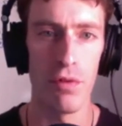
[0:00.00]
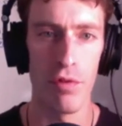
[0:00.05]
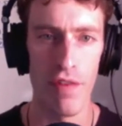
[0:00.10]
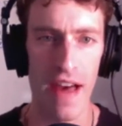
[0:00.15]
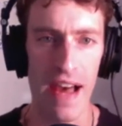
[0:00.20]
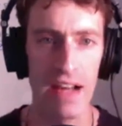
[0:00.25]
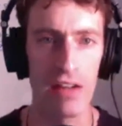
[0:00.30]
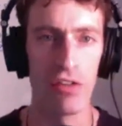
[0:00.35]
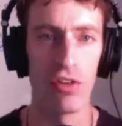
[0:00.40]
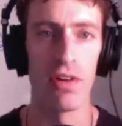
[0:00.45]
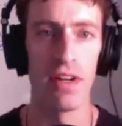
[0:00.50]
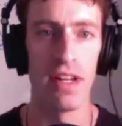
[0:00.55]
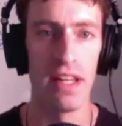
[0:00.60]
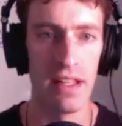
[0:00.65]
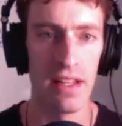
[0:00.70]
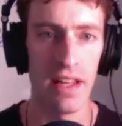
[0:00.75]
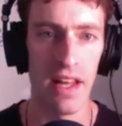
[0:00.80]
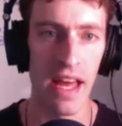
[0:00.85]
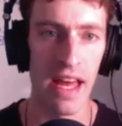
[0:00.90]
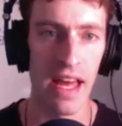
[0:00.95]

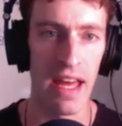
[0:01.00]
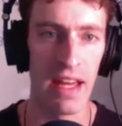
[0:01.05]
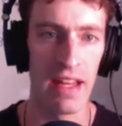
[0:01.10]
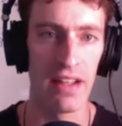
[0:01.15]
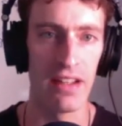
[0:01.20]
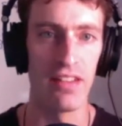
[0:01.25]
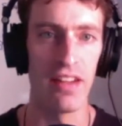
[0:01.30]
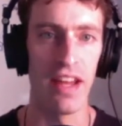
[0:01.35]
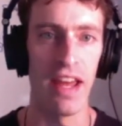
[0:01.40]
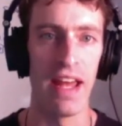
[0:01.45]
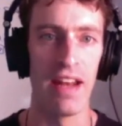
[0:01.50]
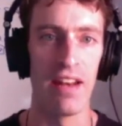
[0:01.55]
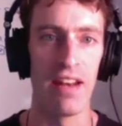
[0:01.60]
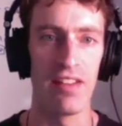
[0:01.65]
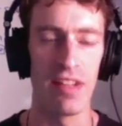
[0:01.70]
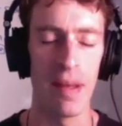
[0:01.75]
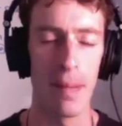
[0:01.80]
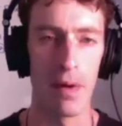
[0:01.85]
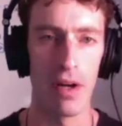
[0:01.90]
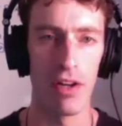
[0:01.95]
factoring and
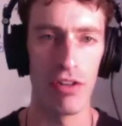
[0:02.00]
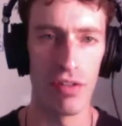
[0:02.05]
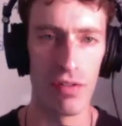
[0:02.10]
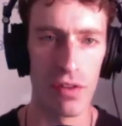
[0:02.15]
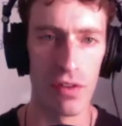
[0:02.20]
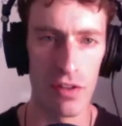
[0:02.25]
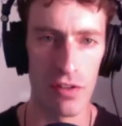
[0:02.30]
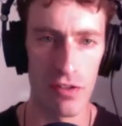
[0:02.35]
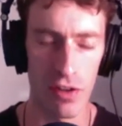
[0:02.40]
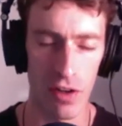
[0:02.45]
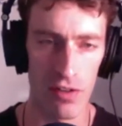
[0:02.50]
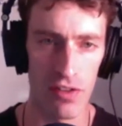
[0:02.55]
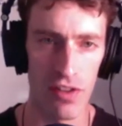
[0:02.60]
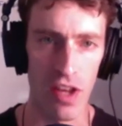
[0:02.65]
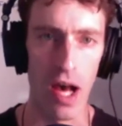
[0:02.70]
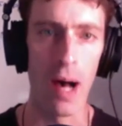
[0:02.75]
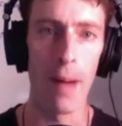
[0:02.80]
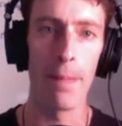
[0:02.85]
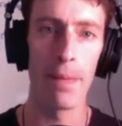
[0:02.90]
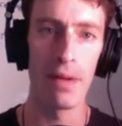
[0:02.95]
separation of concerns
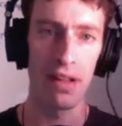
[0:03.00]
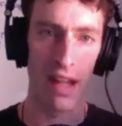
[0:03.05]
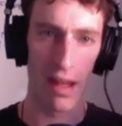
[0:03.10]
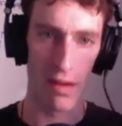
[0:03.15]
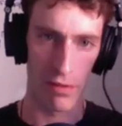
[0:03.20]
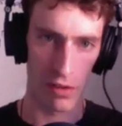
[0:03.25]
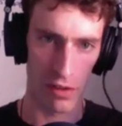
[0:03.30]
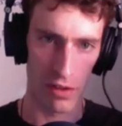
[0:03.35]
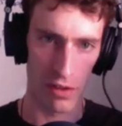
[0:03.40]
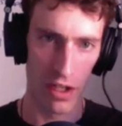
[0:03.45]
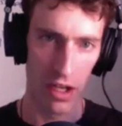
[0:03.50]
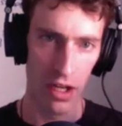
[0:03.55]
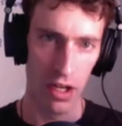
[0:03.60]
up a level,